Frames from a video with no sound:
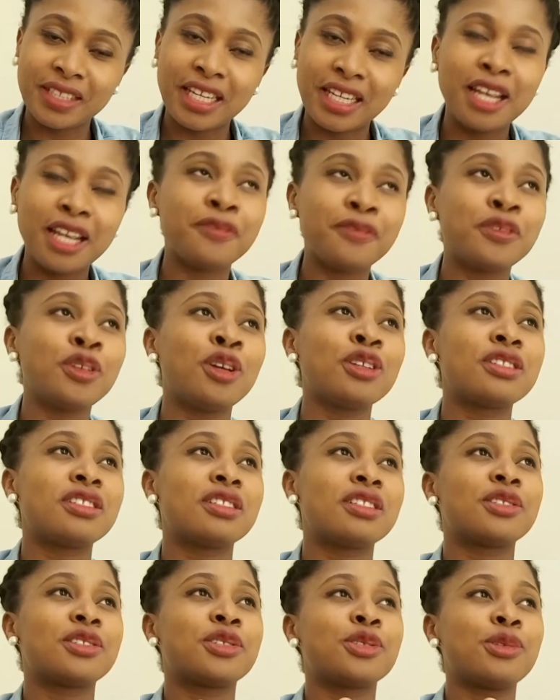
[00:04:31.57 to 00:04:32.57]
If
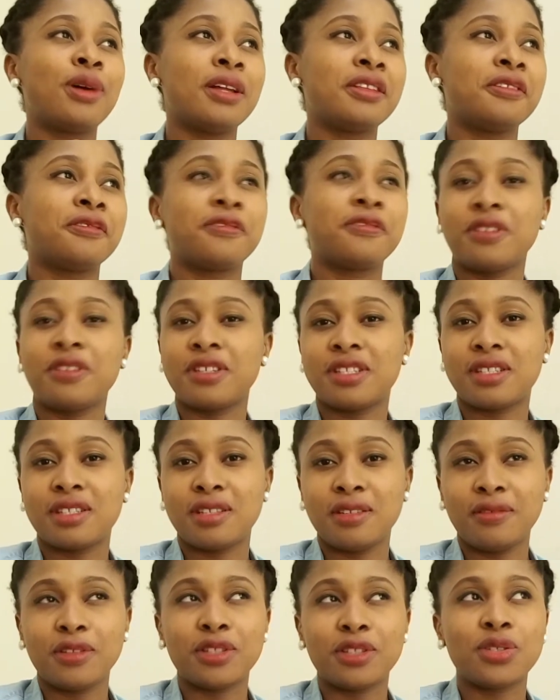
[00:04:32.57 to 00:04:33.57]
not throughout the first
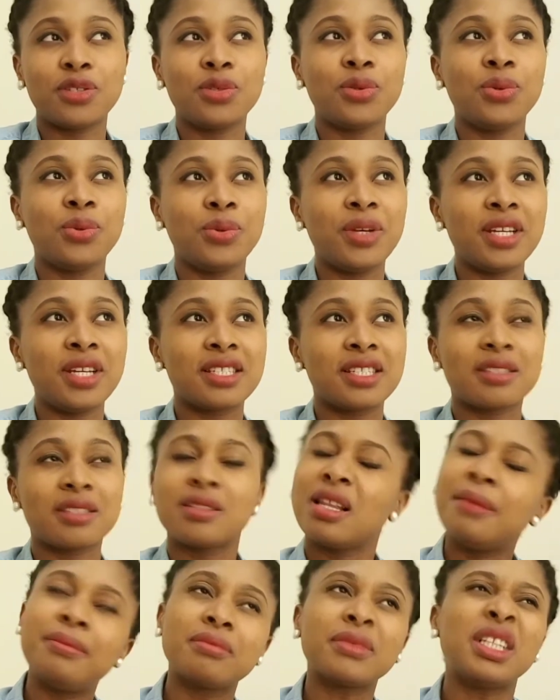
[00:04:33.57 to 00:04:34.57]
2 weeks,
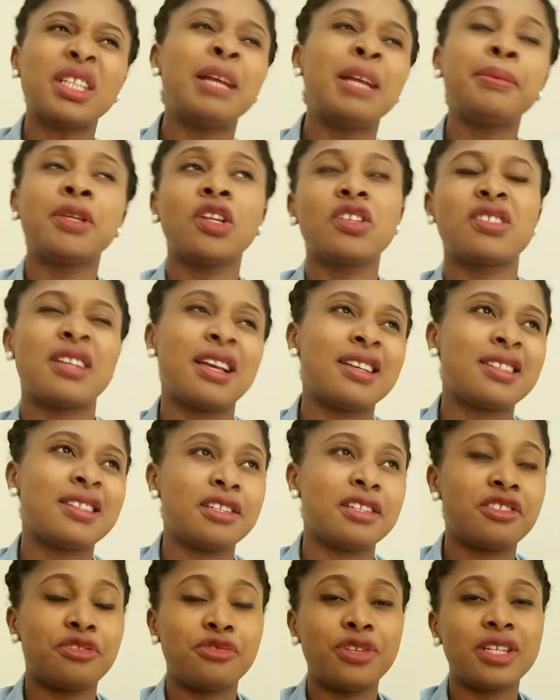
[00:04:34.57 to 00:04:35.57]
let me not
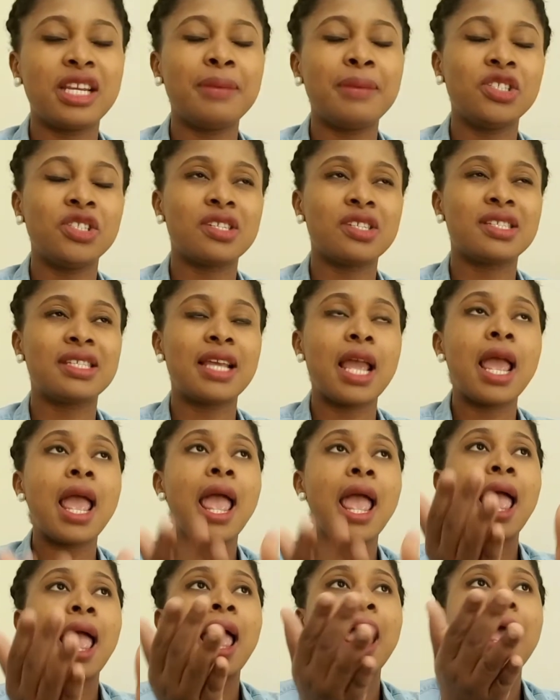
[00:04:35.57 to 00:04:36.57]
exaggerate, let me just say
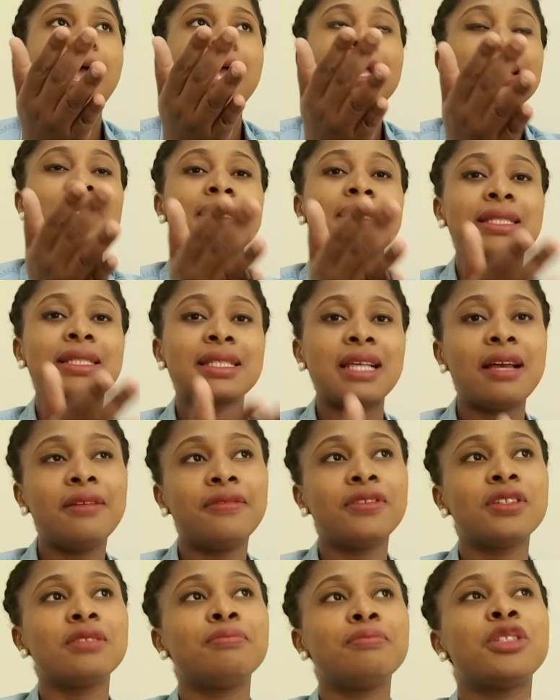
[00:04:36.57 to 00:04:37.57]

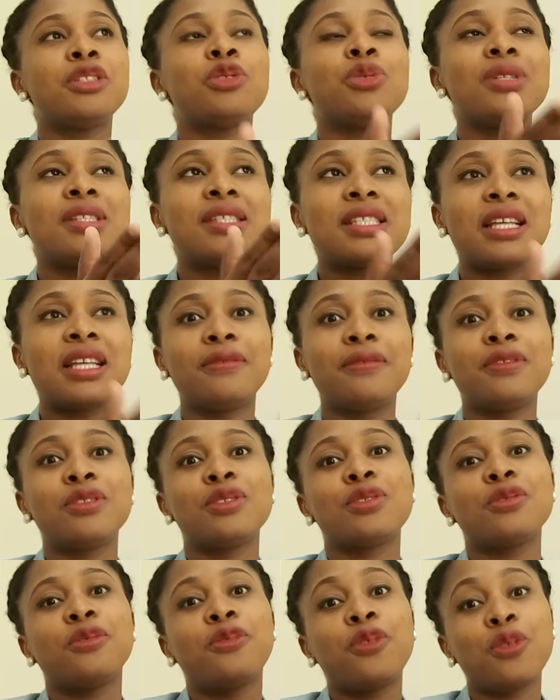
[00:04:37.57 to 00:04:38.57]
between 7
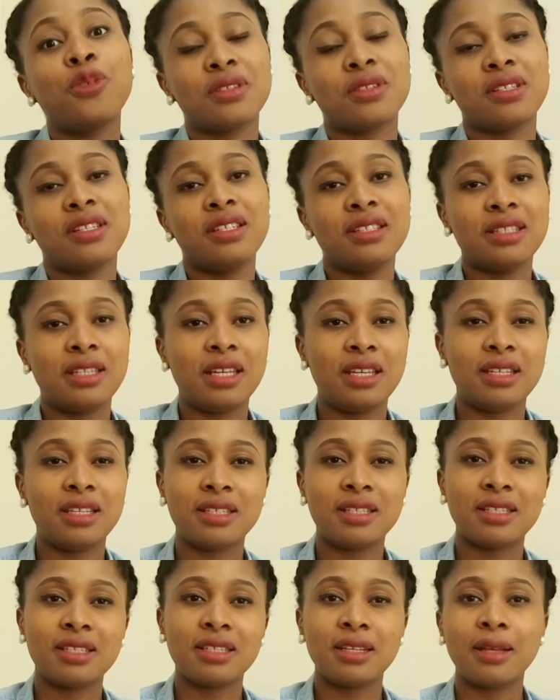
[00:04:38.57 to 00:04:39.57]
to 14
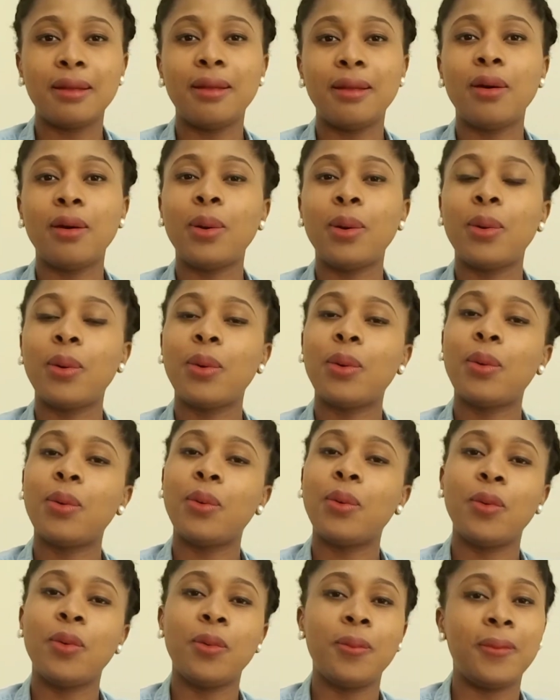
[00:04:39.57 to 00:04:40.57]
days.
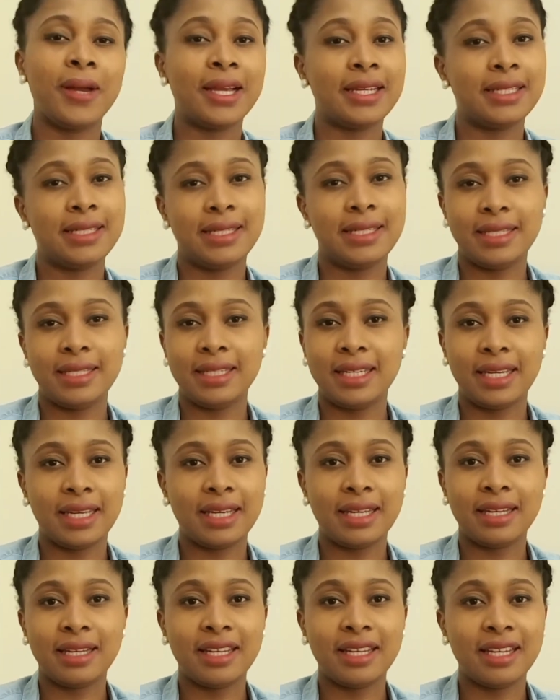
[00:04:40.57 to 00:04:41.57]
Oh my dear.